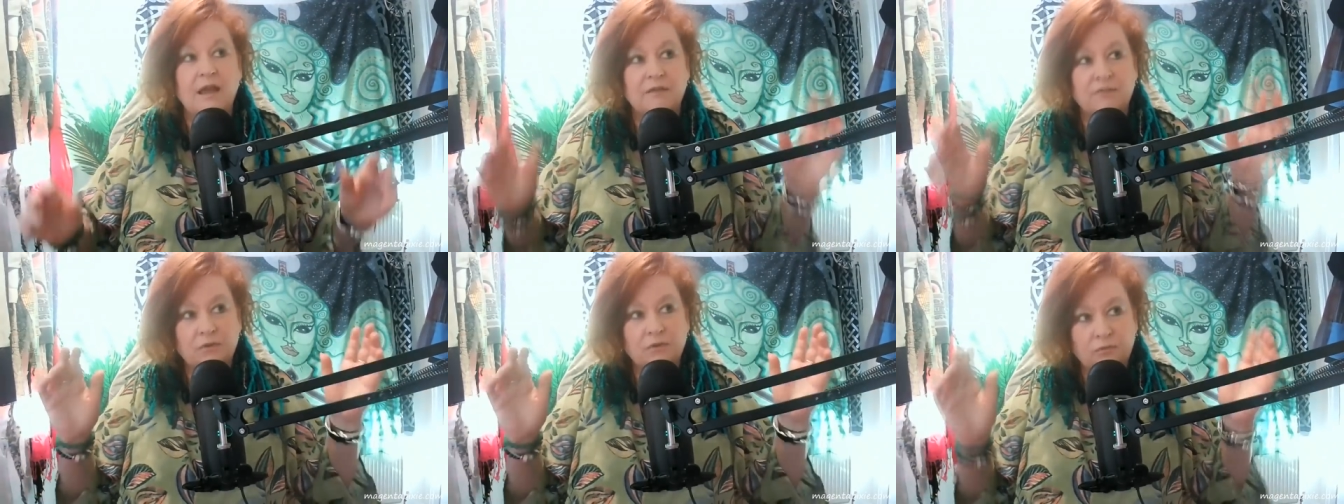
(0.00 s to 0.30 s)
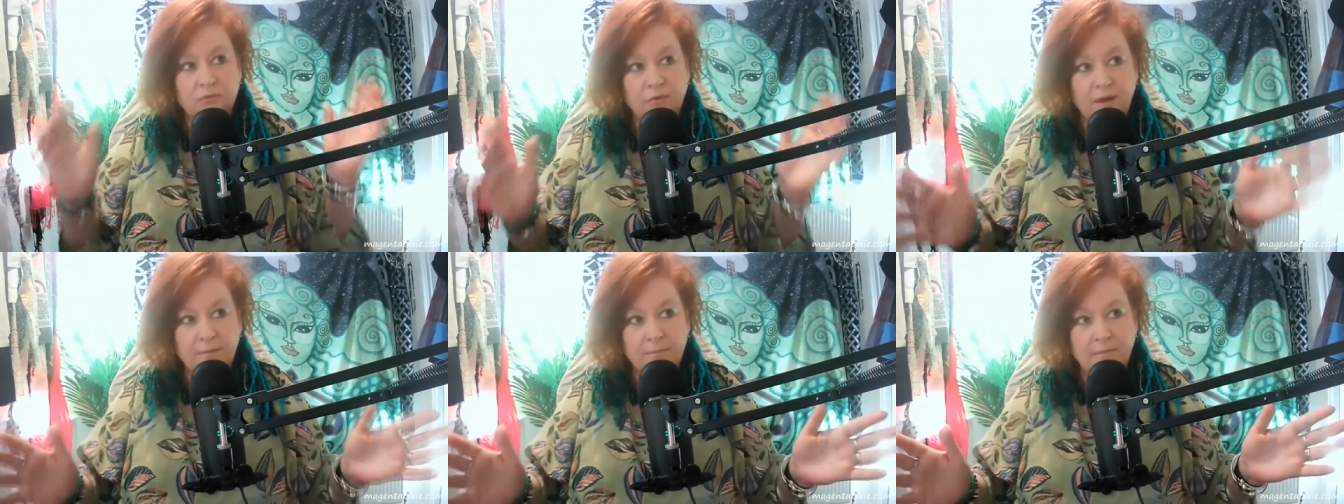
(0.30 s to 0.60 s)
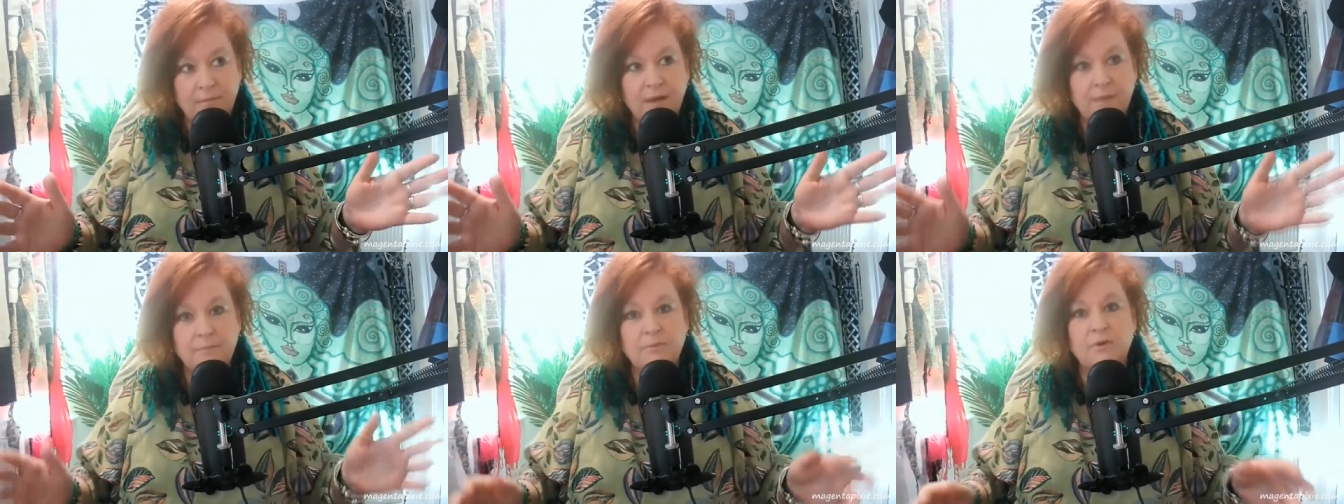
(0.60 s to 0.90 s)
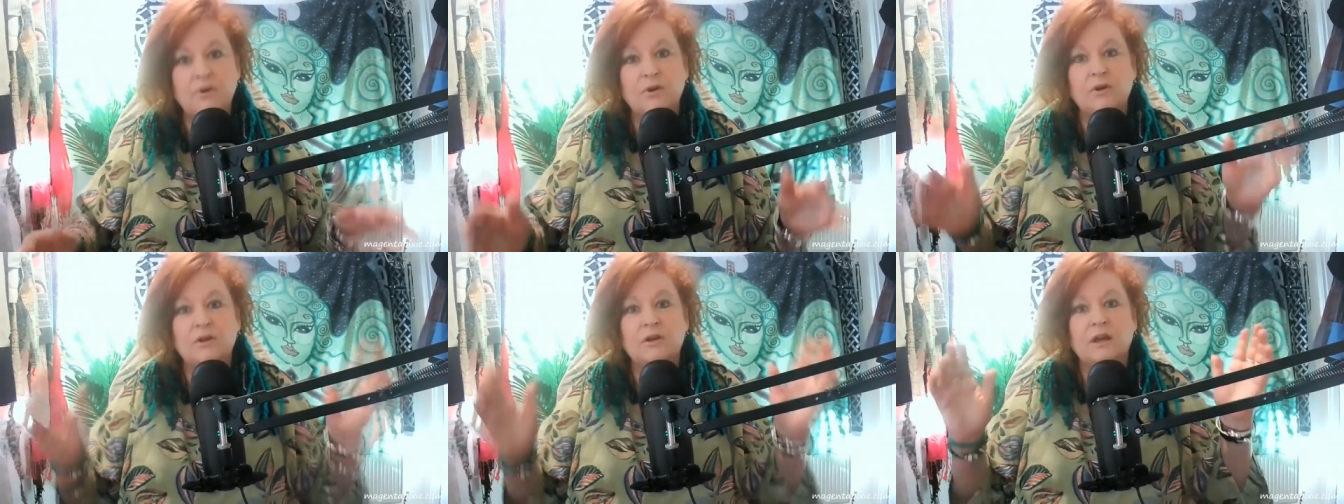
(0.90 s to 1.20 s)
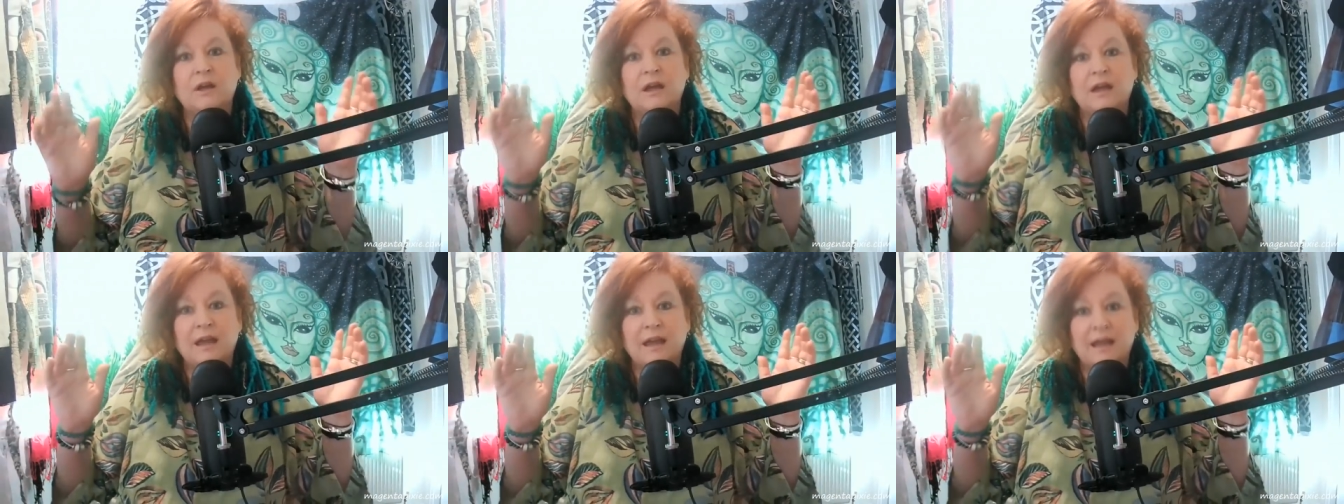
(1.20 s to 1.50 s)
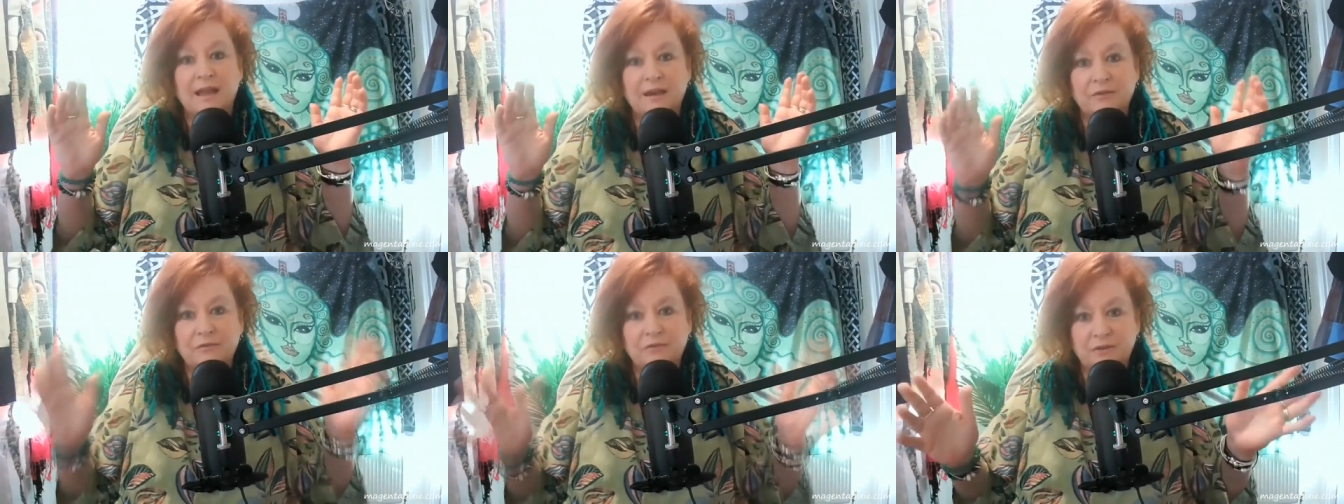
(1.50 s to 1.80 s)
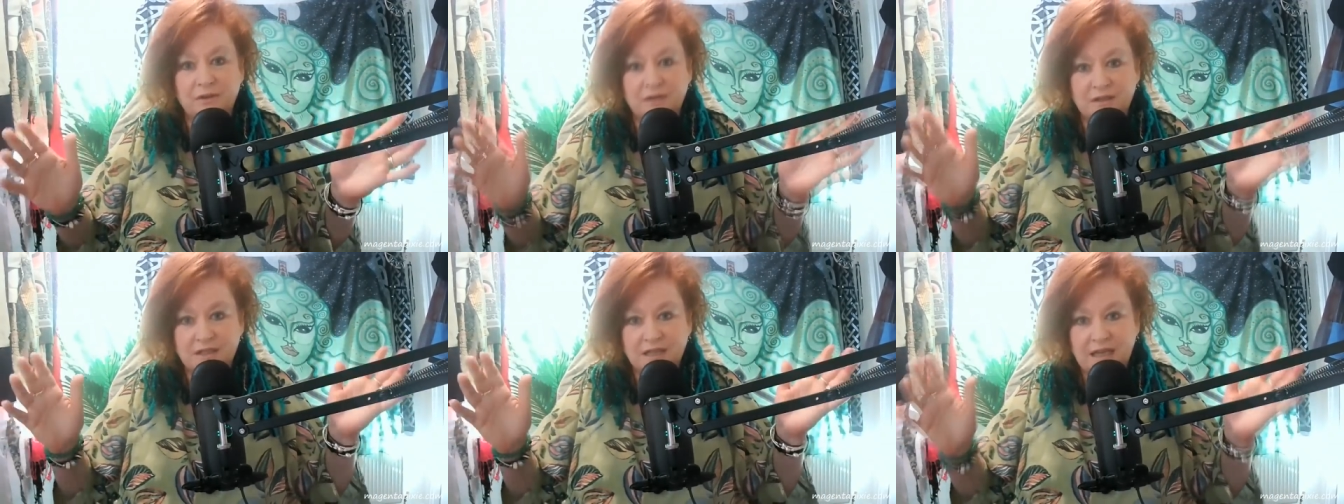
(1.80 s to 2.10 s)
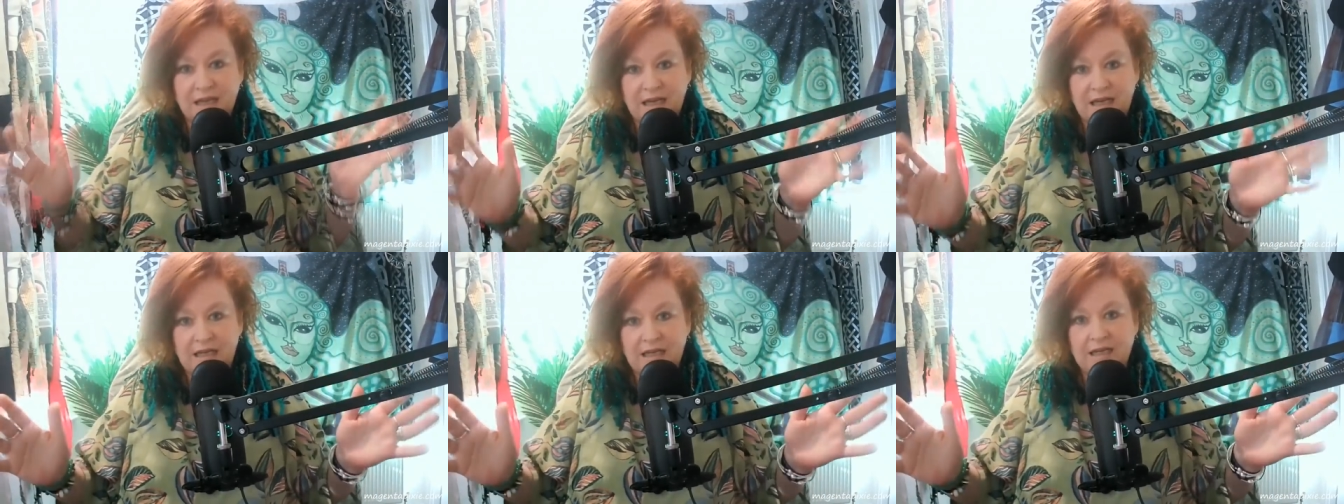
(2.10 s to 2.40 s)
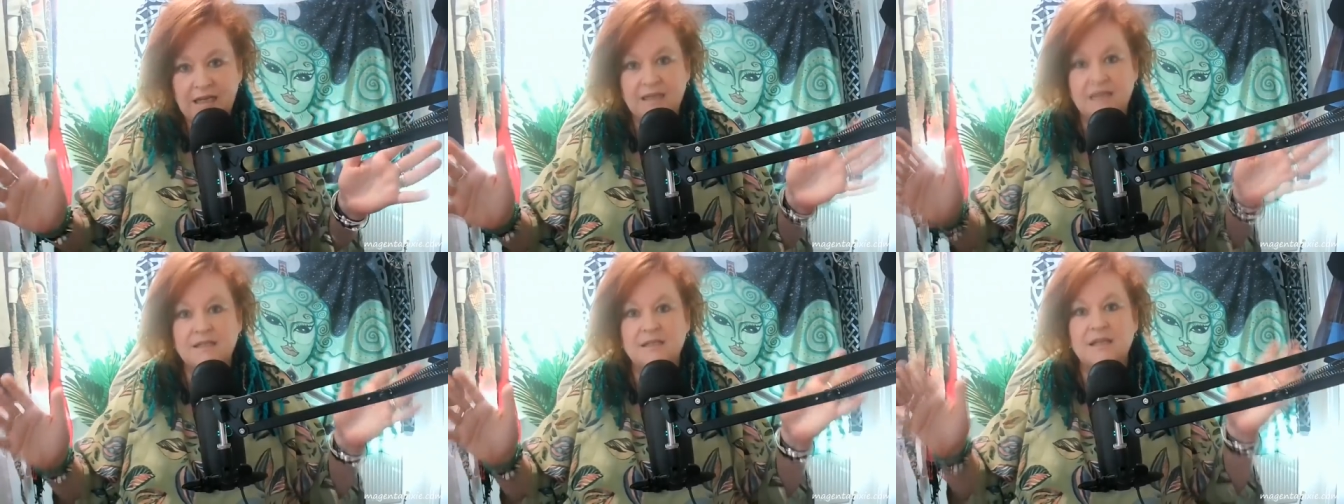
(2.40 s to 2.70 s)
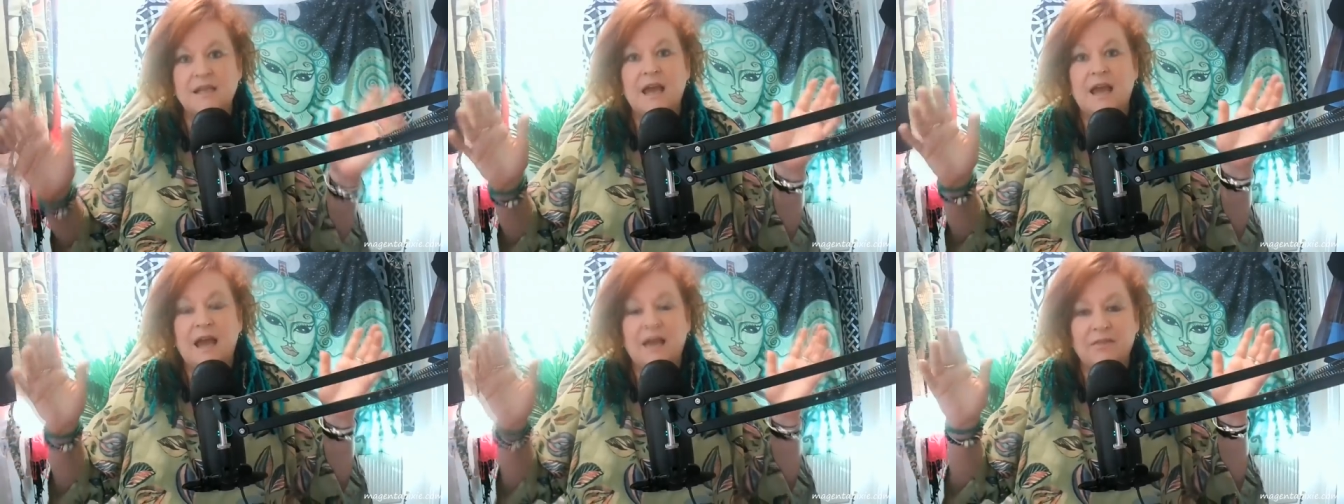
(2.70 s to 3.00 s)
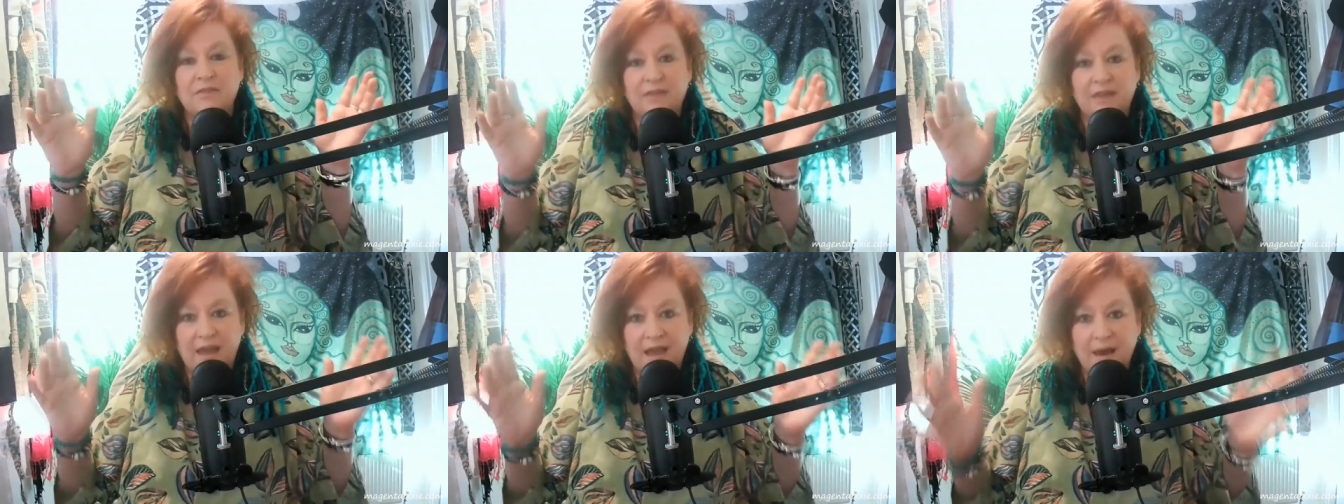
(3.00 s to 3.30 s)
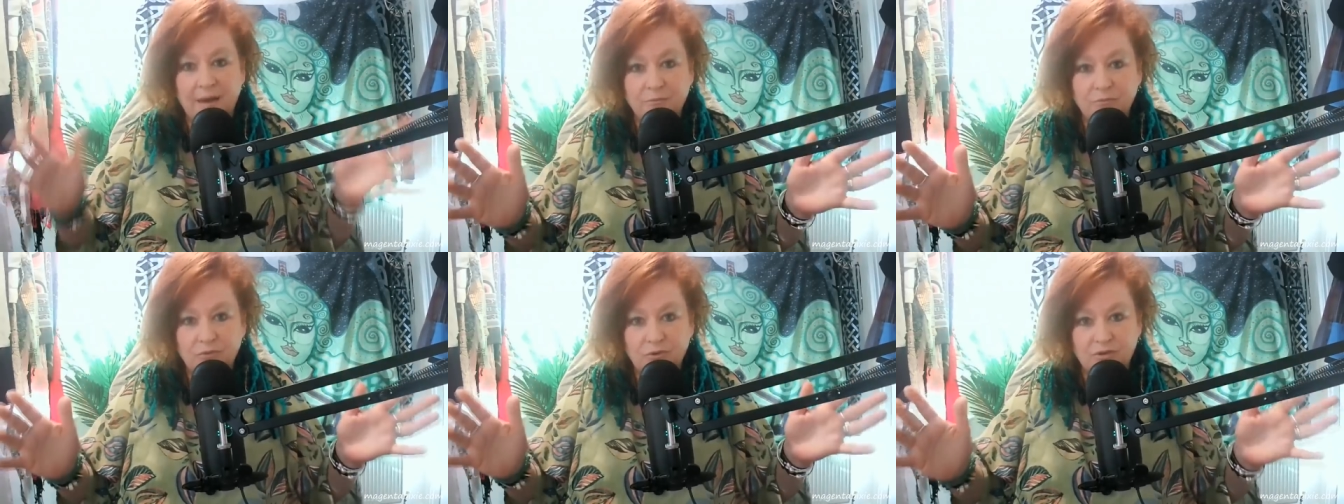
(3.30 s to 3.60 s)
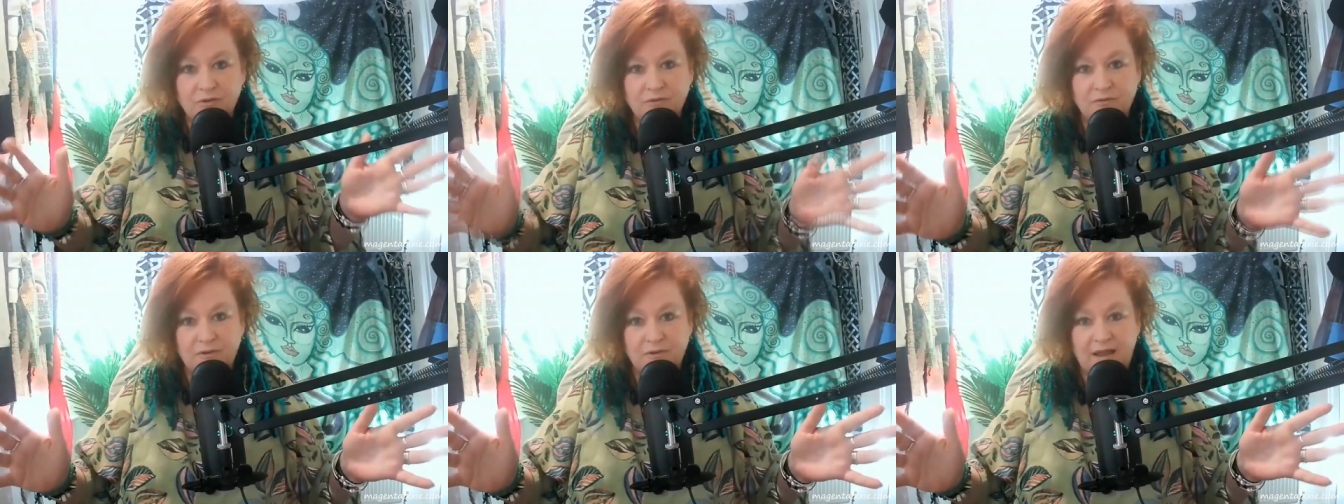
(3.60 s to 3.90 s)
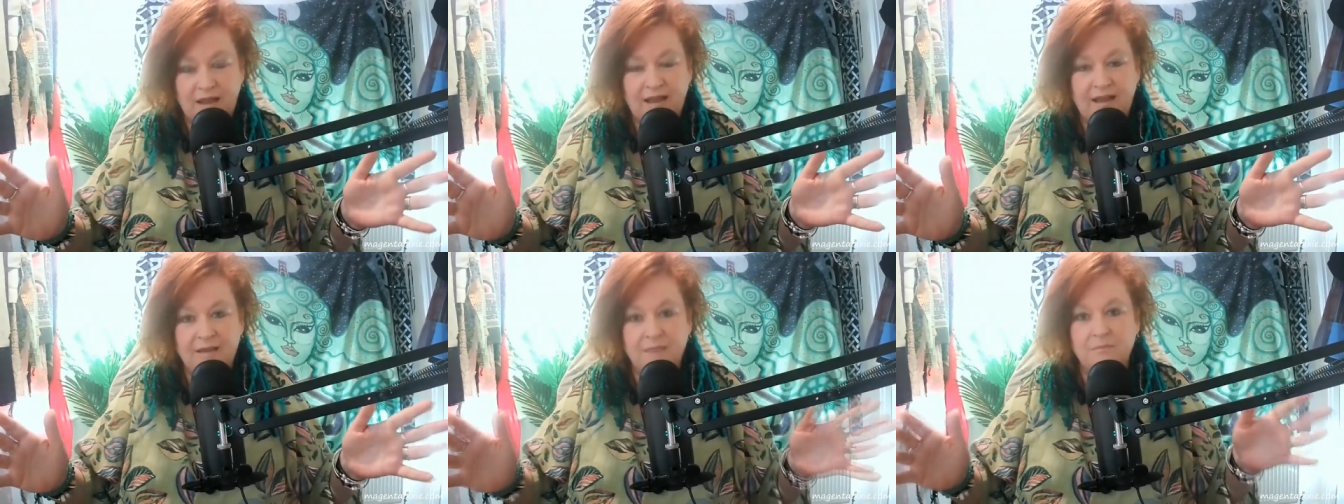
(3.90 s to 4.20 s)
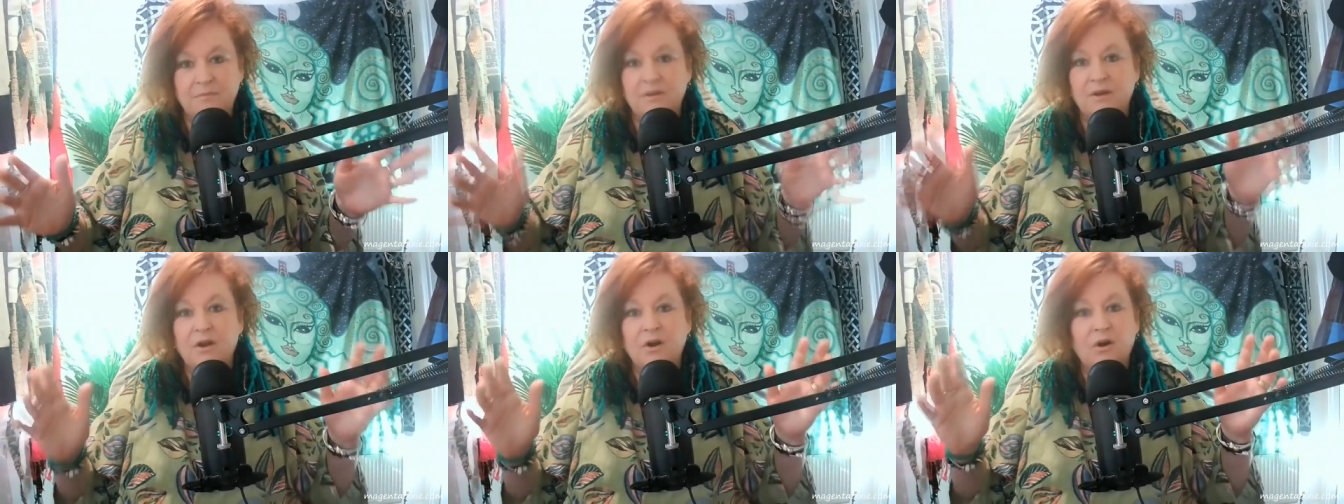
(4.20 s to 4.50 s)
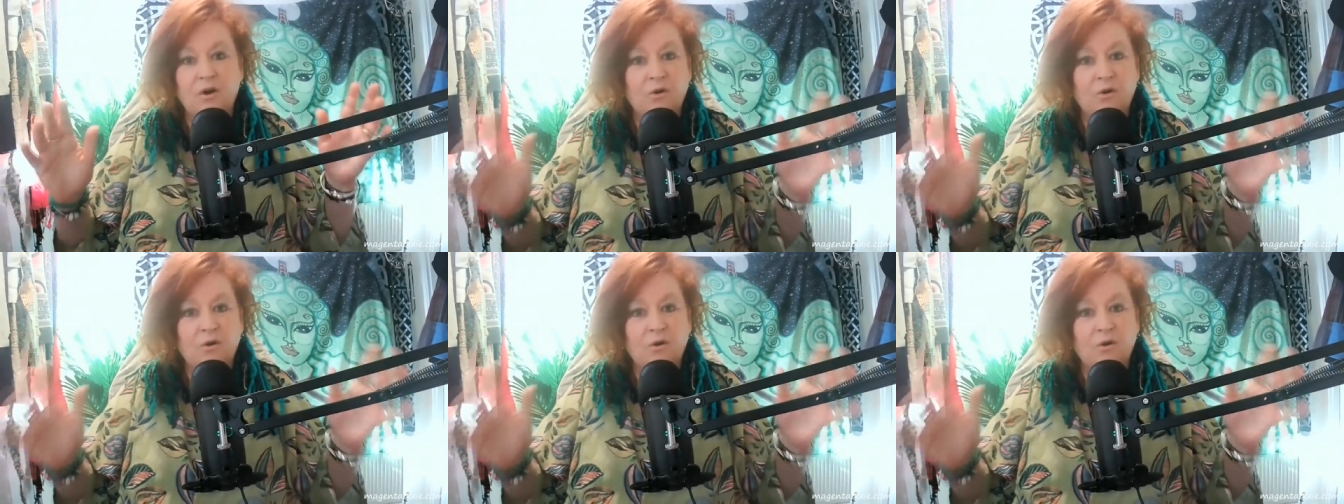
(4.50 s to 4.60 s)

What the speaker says: If you've read my book, Infinite Helix and the Emerald Flame,